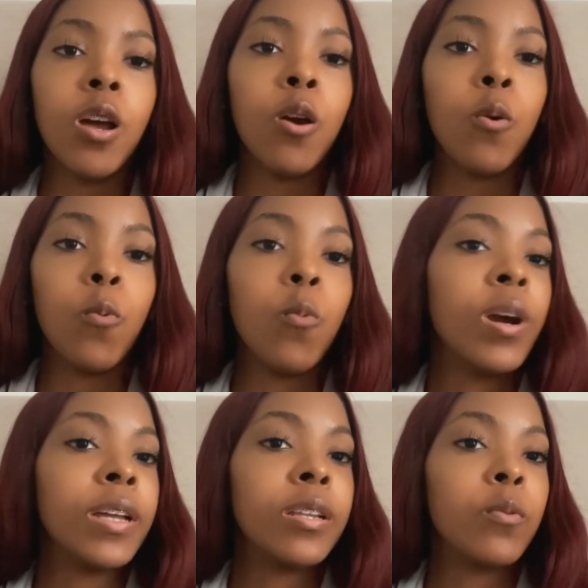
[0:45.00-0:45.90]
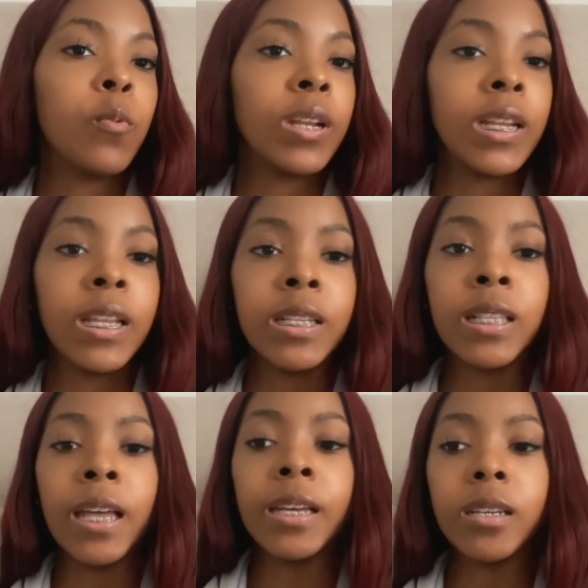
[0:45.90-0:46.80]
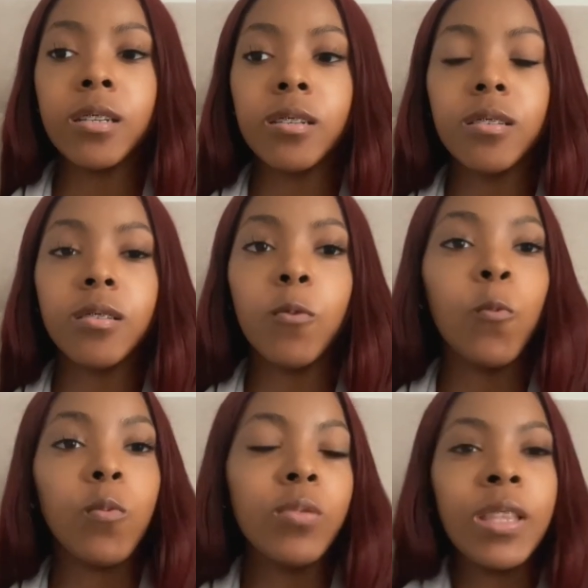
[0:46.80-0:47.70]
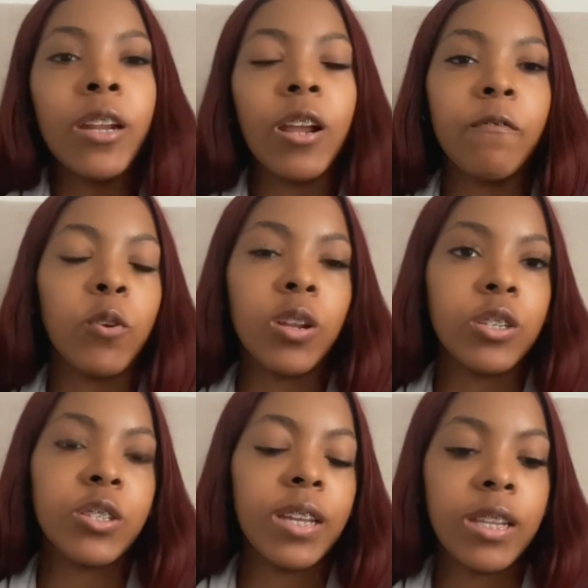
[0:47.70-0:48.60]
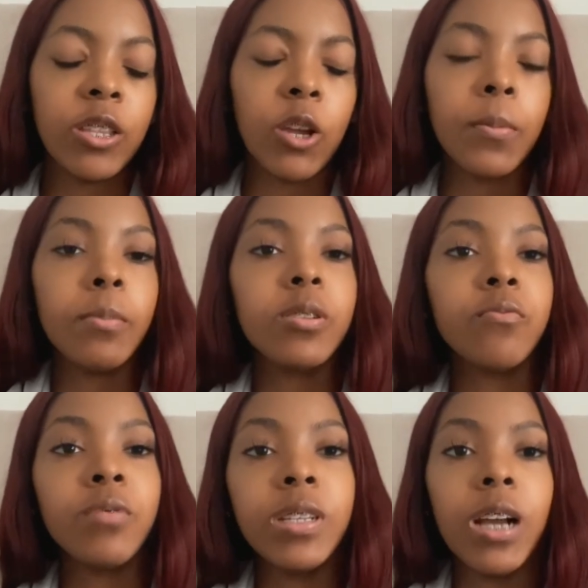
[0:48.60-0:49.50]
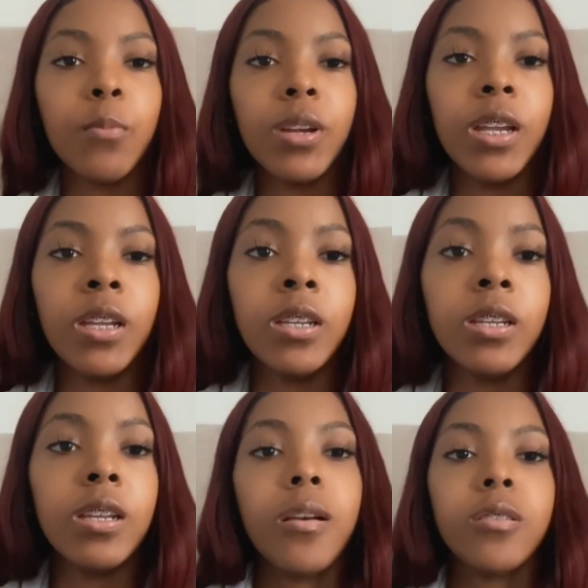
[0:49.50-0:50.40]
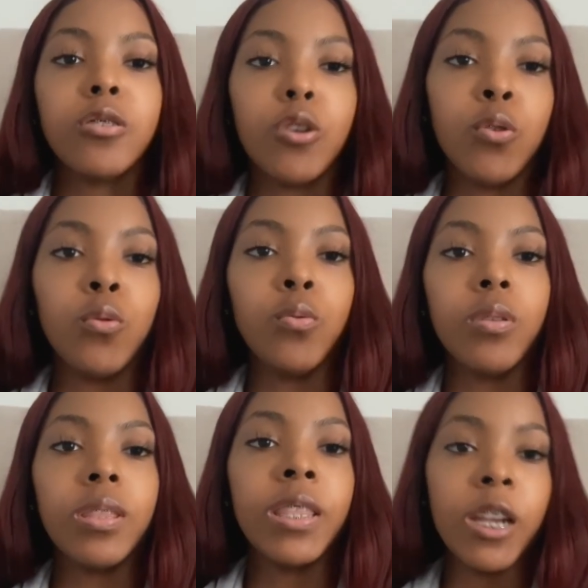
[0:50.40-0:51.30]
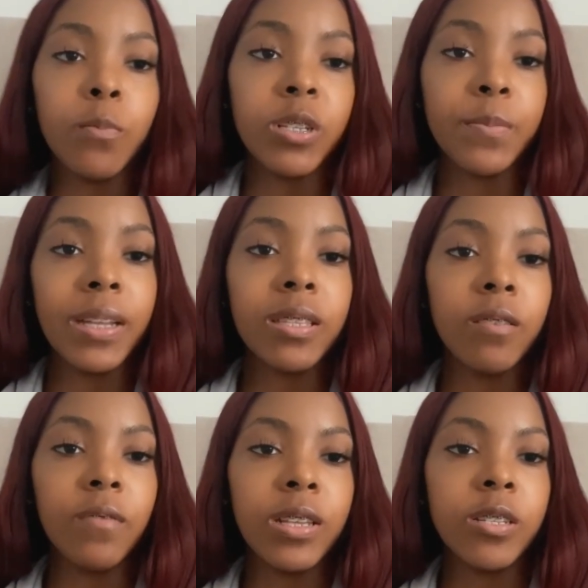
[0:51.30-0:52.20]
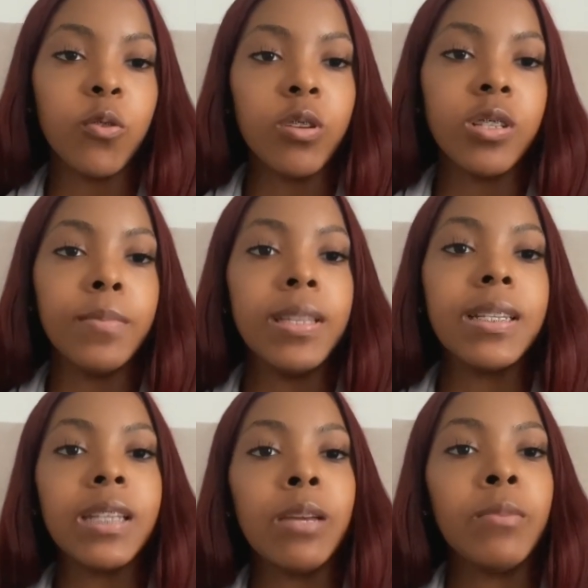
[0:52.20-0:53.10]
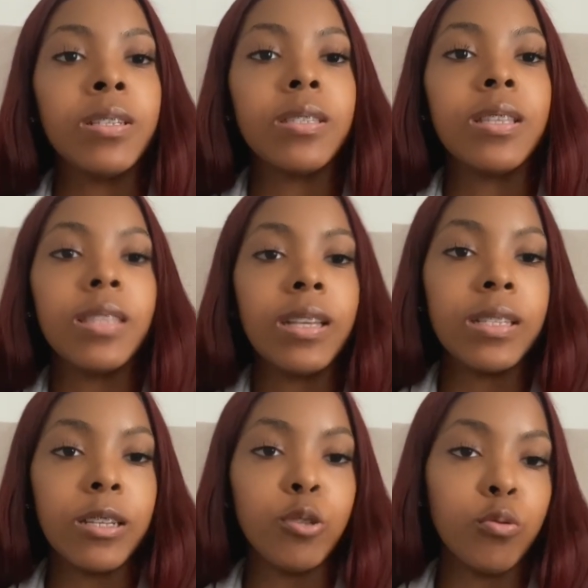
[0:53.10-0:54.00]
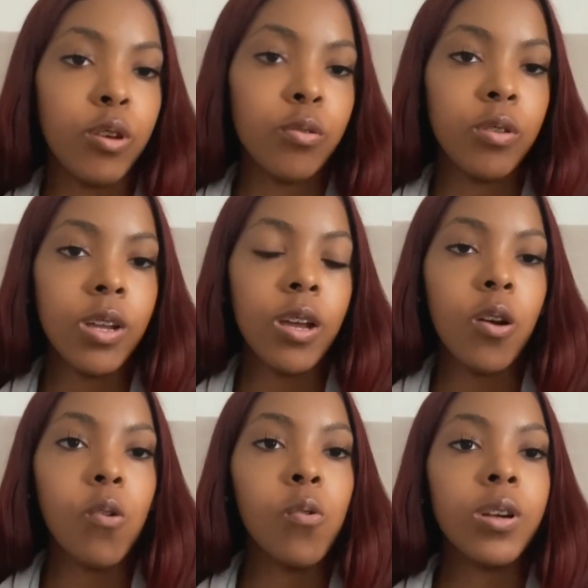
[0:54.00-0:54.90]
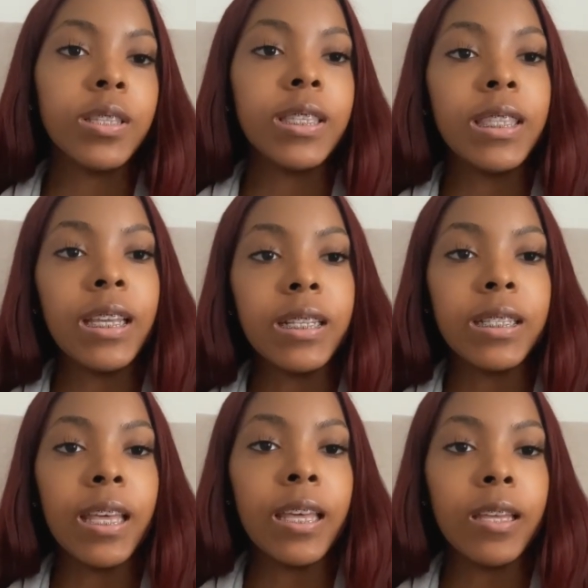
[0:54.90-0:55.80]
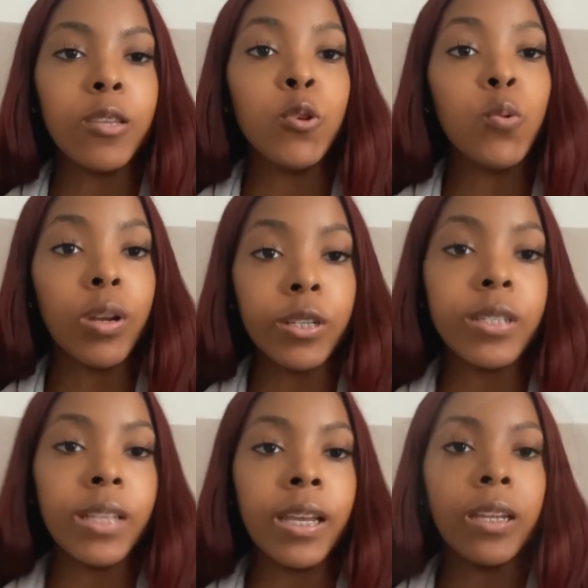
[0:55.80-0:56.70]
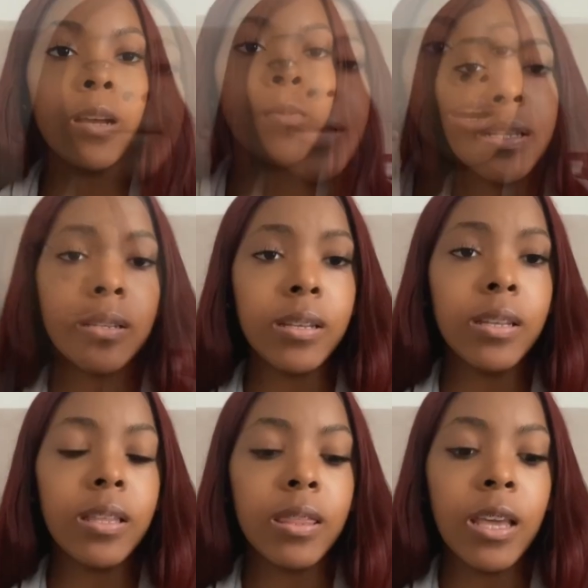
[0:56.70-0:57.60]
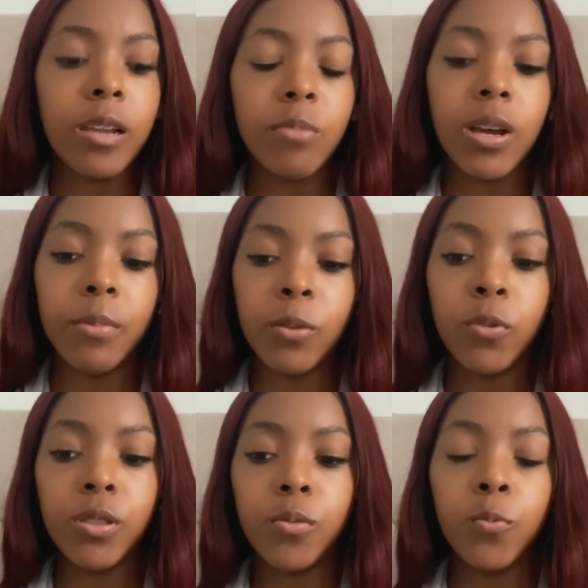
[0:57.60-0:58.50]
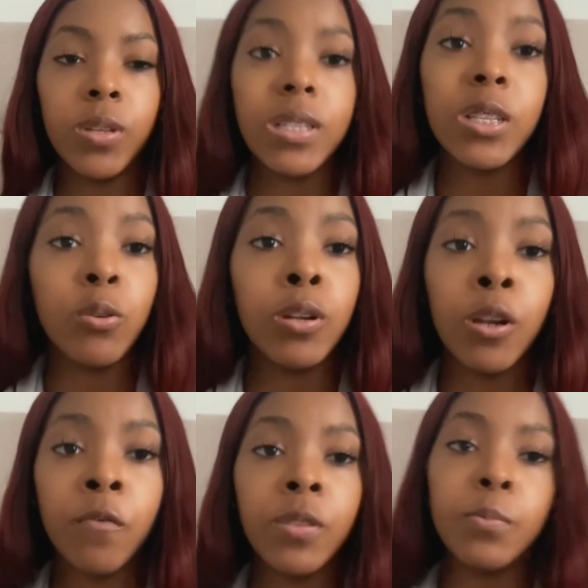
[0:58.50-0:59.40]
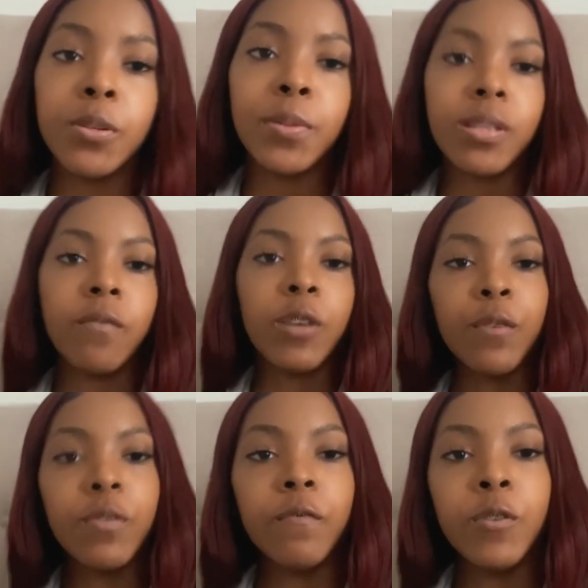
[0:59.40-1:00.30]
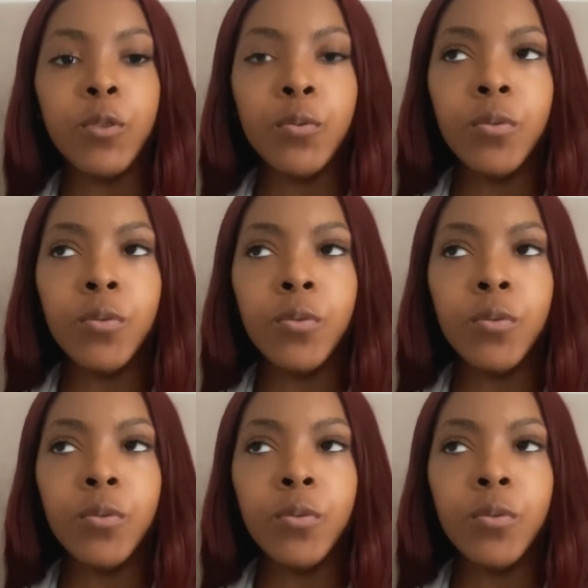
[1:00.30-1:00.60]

what what it is like they're not even going to understand it they're not going to be able to really comprehend it so their perspective isn't going to be the same as the things that you know or things that you understand about Basically, they could be coming with with still an earthly perspective, earthly view,